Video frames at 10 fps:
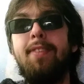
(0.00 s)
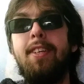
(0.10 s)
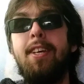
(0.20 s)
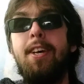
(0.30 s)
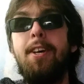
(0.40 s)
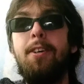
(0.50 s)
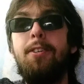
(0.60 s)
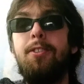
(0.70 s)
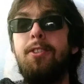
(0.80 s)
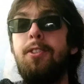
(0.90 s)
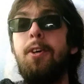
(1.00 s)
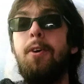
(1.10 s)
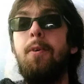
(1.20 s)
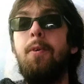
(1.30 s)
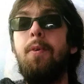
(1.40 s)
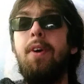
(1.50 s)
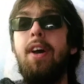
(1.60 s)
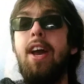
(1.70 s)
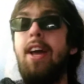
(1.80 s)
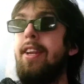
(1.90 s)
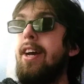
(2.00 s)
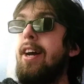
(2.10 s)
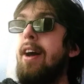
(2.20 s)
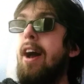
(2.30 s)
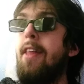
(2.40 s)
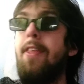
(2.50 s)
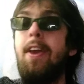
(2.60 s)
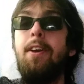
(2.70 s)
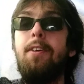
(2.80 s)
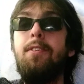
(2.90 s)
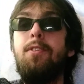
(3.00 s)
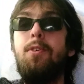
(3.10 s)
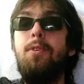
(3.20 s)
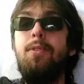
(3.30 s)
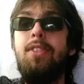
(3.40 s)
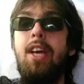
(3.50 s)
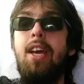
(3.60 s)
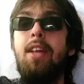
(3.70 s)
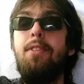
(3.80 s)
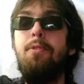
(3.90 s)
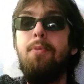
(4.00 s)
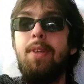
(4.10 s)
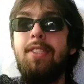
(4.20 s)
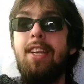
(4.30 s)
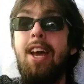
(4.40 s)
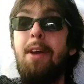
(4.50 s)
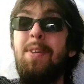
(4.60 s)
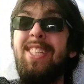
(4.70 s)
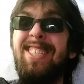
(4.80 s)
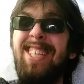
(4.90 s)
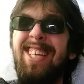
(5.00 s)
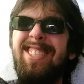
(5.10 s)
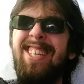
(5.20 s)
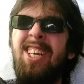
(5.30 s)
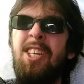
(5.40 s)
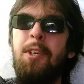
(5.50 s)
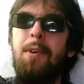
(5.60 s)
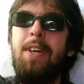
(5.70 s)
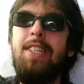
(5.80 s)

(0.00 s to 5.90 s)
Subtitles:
So, and I think Tuesday through Wednesday night was 16 degrees out.